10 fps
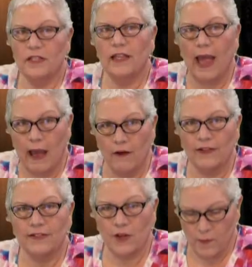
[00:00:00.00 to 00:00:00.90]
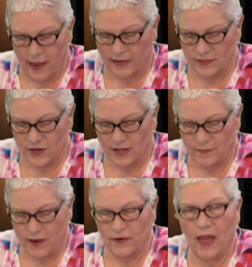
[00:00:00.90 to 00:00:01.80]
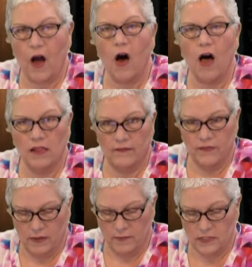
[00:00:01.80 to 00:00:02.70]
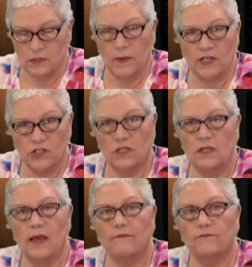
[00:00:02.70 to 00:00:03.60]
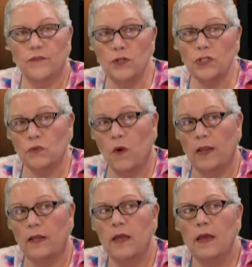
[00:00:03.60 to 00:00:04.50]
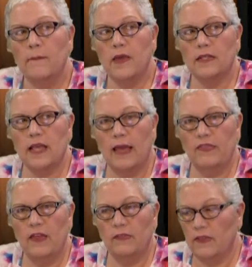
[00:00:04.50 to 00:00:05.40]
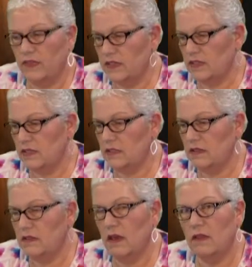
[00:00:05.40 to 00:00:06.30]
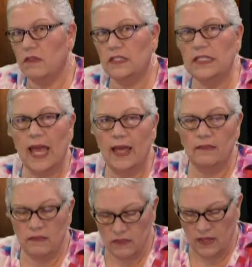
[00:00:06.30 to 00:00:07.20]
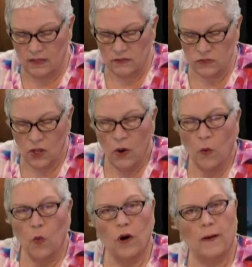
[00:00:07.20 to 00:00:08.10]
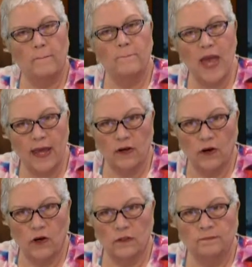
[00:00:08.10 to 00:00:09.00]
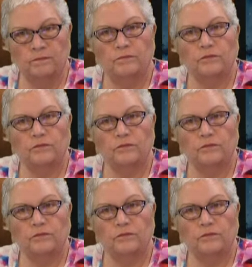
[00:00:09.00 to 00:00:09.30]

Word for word: Now let's go back and talk about all of them, especially that first one, because I think that this is the 10 things work better